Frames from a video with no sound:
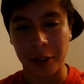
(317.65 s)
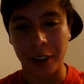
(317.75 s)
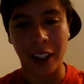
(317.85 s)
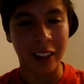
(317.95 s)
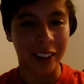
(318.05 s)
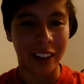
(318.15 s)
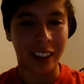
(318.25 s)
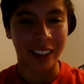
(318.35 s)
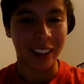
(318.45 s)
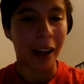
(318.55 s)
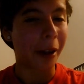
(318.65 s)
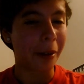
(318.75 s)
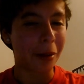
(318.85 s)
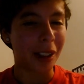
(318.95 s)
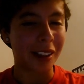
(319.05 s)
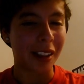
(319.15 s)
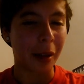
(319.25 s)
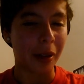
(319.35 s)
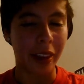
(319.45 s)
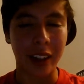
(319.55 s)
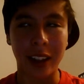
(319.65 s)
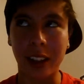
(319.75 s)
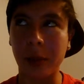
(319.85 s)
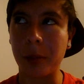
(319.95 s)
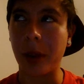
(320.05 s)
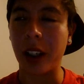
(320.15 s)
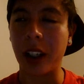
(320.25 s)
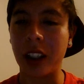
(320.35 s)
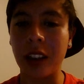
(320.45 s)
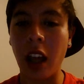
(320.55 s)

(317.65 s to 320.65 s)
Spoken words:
would kind of yank it out of me type of thing. But